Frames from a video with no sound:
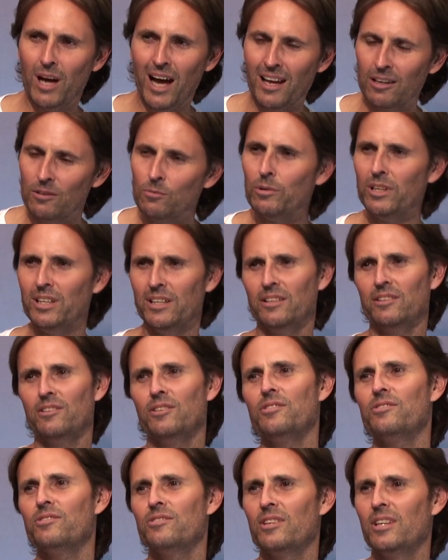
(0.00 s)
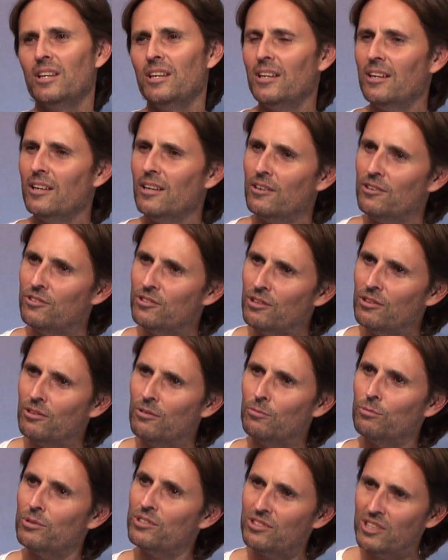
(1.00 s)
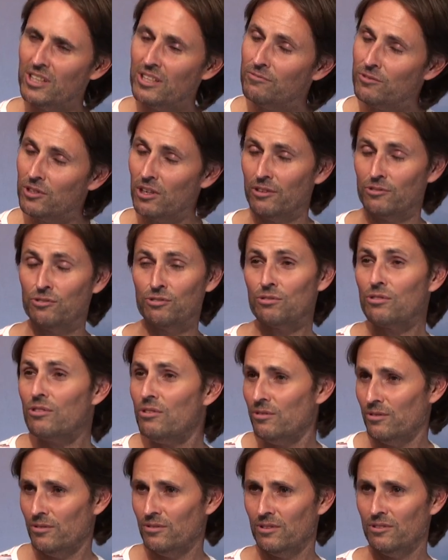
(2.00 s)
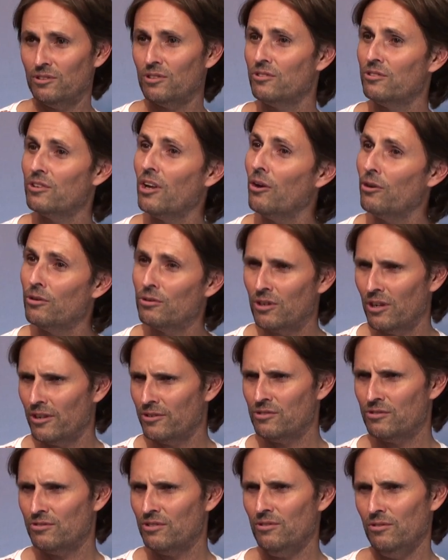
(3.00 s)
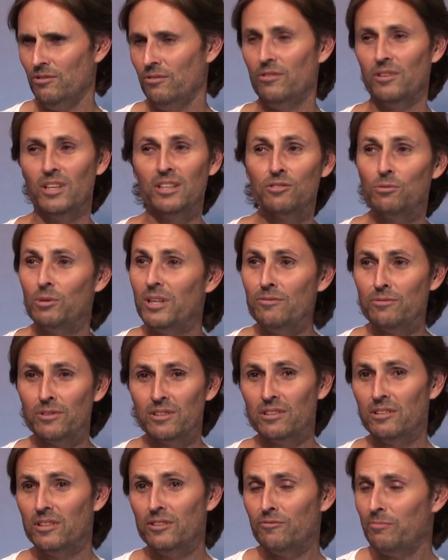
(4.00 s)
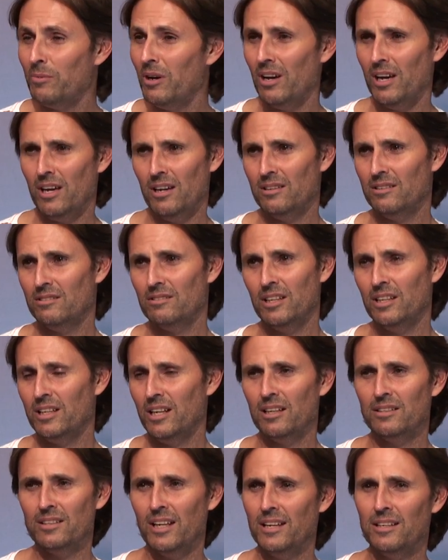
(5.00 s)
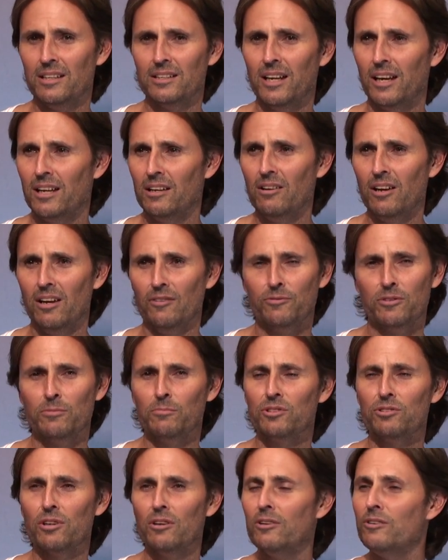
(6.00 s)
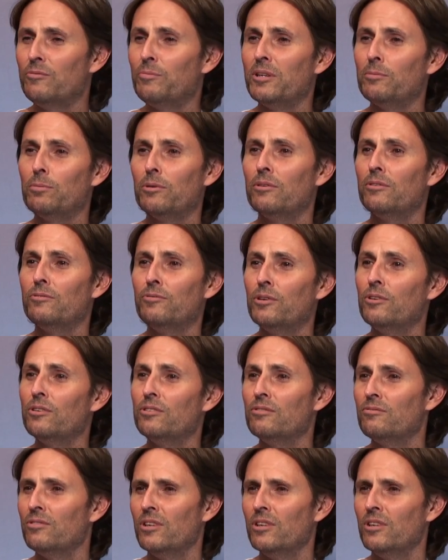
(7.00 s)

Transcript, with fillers: unwillingness to receive God's truth, to know God's truth, to even live by it in our day-to-day life. The majority of people who have heard